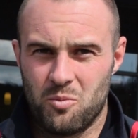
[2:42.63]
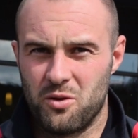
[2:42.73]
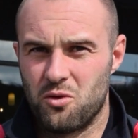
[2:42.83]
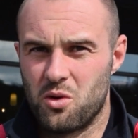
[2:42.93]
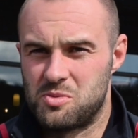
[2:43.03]

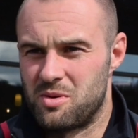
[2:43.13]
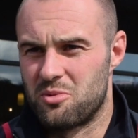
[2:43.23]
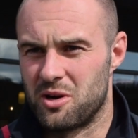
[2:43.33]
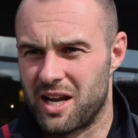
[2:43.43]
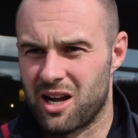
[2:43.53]
we've always
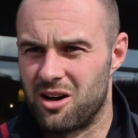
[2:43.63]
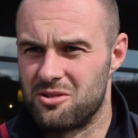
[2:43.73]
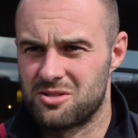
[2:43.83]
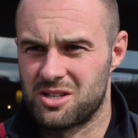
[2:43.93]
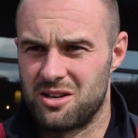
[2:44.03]
been pretty
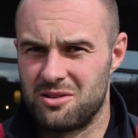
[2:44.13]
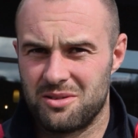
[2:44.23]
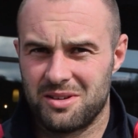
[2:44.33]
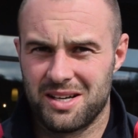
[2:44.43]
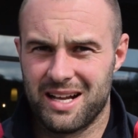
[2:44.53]
close. So
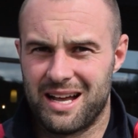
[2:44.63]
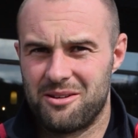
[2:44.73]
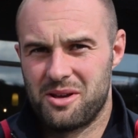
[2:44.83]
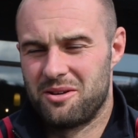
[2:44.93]
yeah,